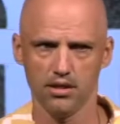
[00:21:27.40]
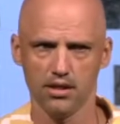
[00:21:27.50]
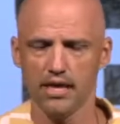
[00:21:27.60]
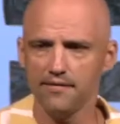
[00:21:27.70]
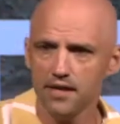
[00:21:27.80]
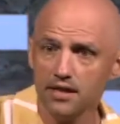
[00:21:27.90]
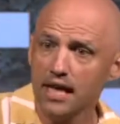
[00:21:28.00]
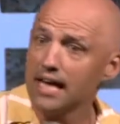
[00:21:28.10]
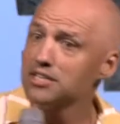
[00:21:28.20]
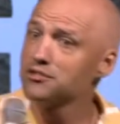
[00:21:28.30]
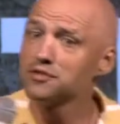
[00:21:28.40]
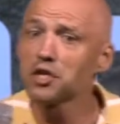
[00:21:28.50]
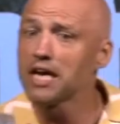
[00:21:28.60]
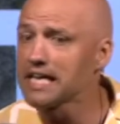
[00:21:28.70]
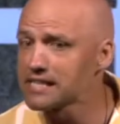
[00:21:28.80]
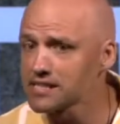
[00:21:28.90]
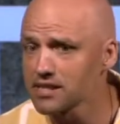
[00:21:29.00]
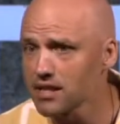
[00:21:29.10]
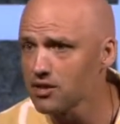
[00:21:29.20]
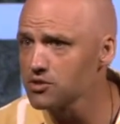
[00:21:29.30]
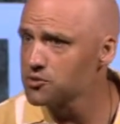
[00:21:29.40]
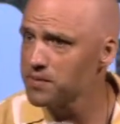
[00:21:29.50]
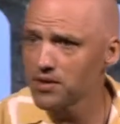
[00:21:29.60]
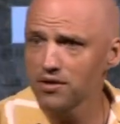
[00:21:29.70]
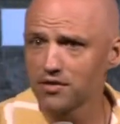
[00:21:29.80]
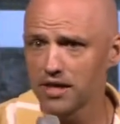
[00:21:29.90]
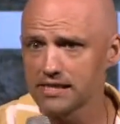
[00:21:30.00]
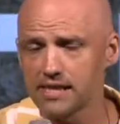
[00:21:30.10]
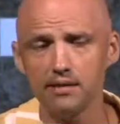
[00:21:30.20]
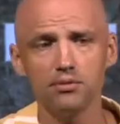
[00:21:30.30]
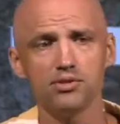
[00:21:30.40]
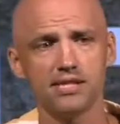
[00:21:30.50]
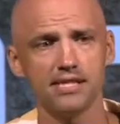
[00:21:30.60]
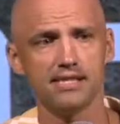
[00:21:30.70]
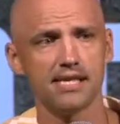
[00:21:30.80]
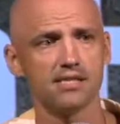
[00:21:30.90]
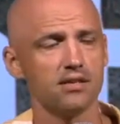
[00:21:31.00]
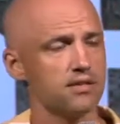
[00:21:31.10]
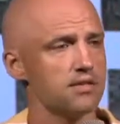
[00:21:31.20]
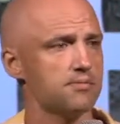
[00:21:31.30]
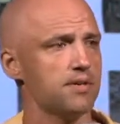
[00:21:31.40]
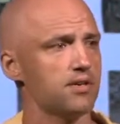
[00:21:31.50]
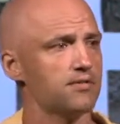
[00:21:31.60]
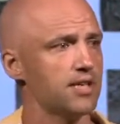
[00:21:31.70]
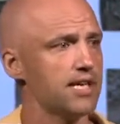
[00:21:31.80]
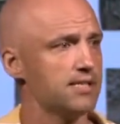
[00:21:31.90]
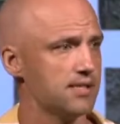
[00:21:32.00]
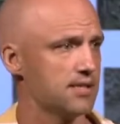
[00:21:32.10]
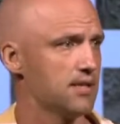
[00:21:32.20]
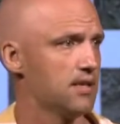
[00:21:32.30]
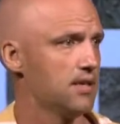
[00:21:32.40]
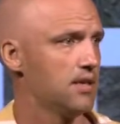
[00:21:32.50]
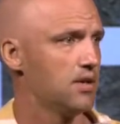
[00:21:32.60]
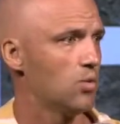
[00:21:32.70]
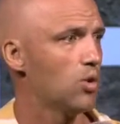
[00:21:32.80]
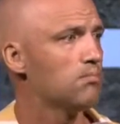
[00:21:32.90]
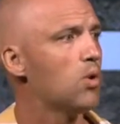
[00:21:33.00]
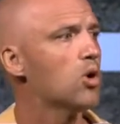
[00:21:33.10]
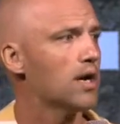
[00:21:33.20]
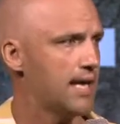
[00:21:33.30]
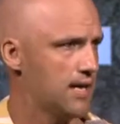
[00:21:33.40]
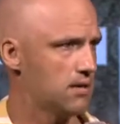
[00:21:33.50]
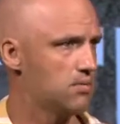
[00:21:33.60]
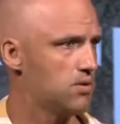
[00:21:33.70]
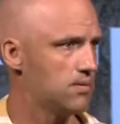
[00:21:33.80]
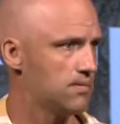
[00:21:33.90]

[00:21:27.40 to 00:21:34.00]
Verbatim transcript: even in the age of grace, you know, the spirit of grace. Hebrews 10 says under the spirit of grace, we're more accountable.